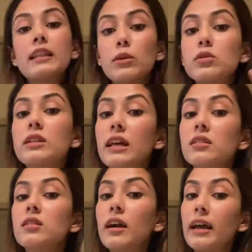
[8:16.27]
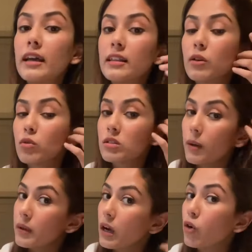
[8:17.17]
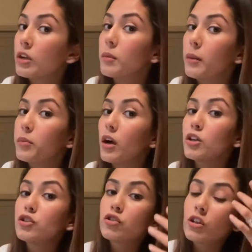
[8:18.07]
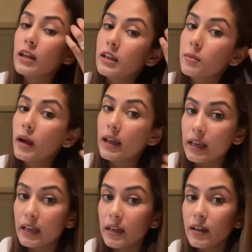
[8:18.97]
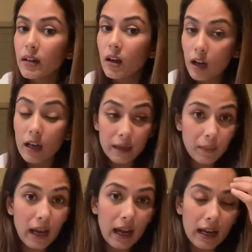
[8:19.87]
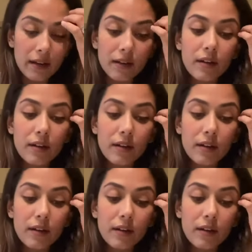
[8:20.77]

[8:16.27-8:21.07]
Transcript: there was lesser hair that was coming out in my brush and in my hair, in my hand.